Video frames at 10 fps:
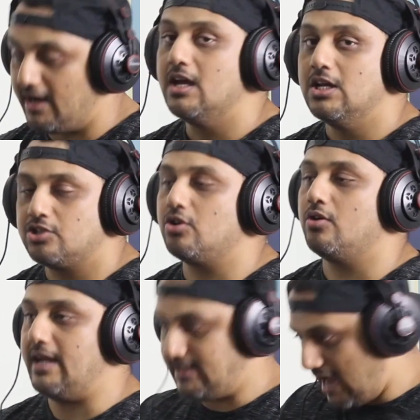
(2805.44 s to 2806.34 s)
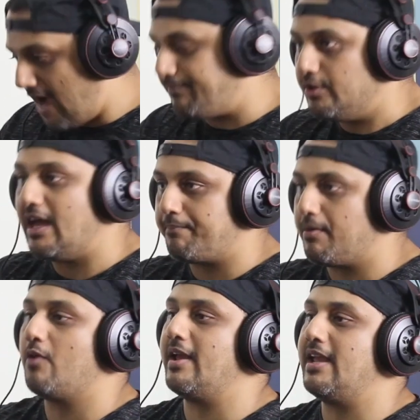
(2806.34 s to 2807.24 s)
So it's up to that part where
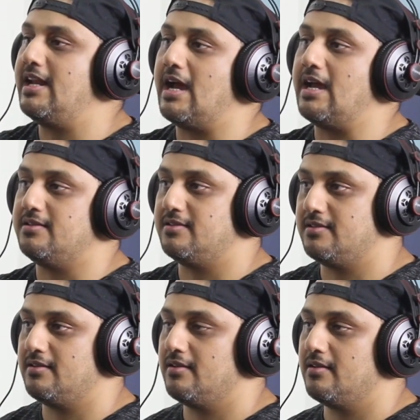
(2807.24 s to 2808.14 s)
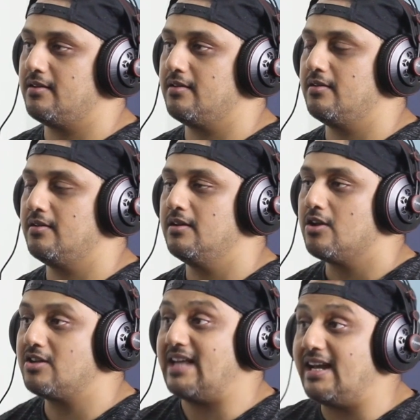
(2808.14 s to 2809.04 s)
he dies. Because
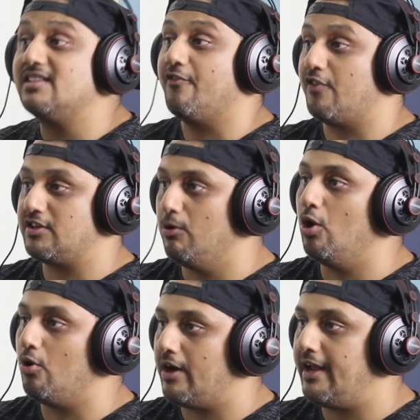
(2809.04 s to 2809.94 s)
that is the first blow, right?